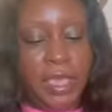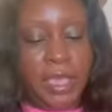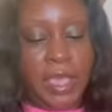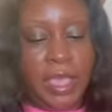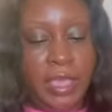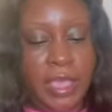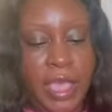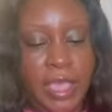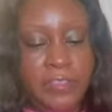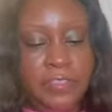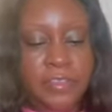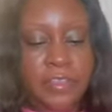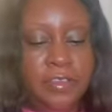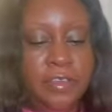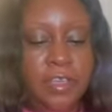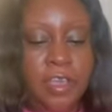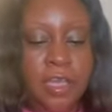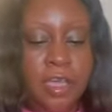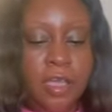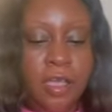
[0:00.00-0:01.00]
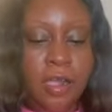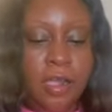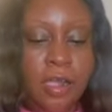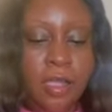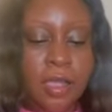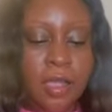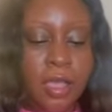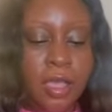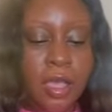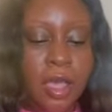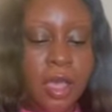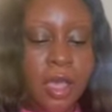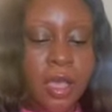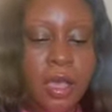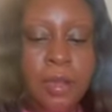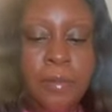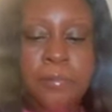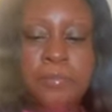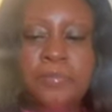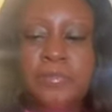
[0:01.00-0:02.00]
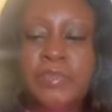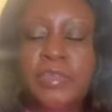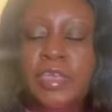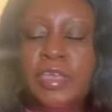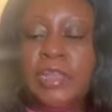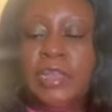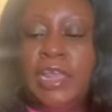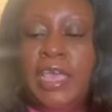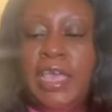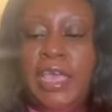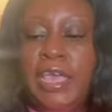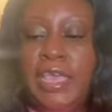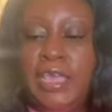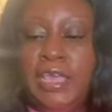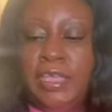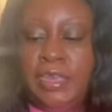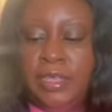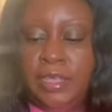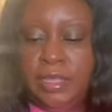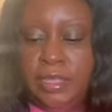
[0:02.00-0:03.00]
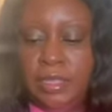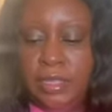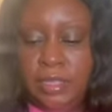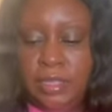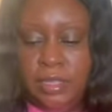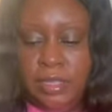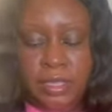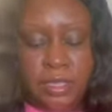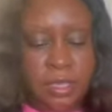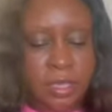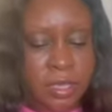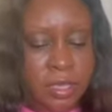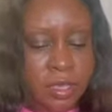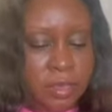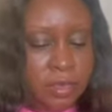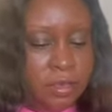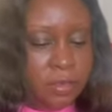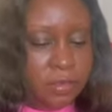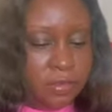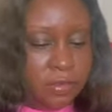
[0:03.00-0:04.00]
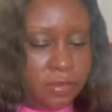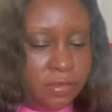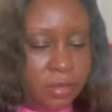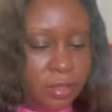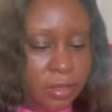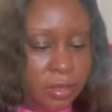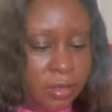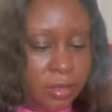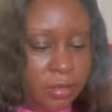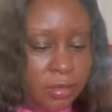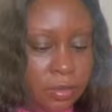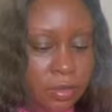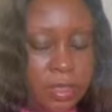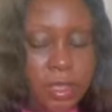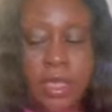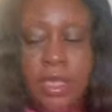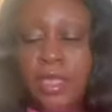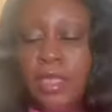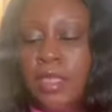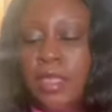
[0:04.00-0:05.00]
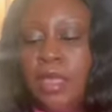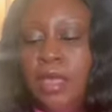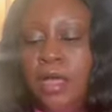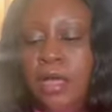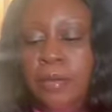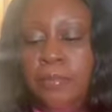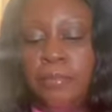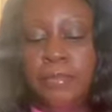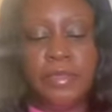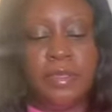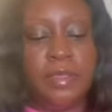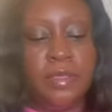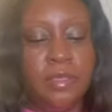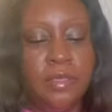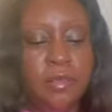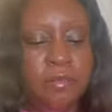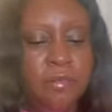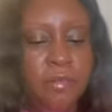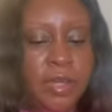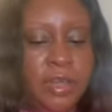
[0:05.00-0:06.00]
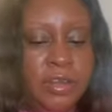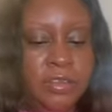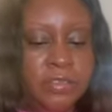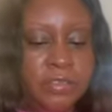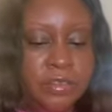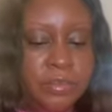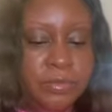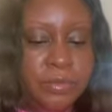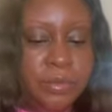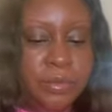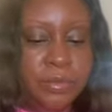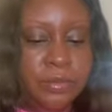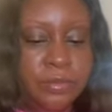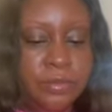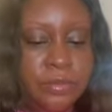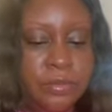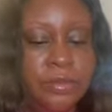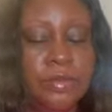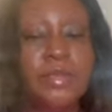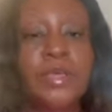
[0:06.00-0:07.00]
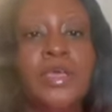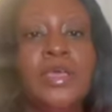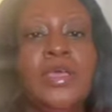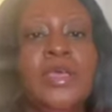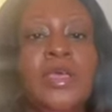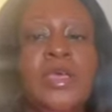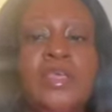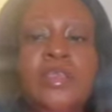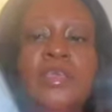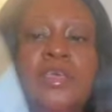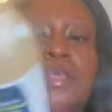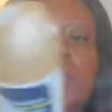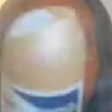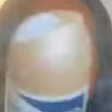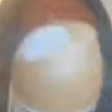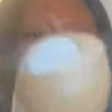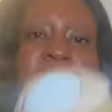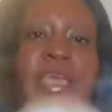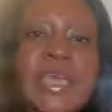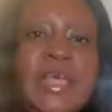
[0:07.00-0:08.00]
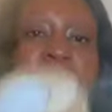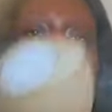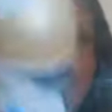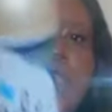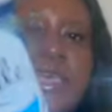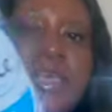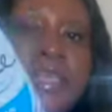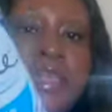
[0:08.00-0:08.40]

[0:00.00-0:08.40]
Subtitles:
I got the Glade. Is this 8? Why does this look bigger? Okay, the Glade Clean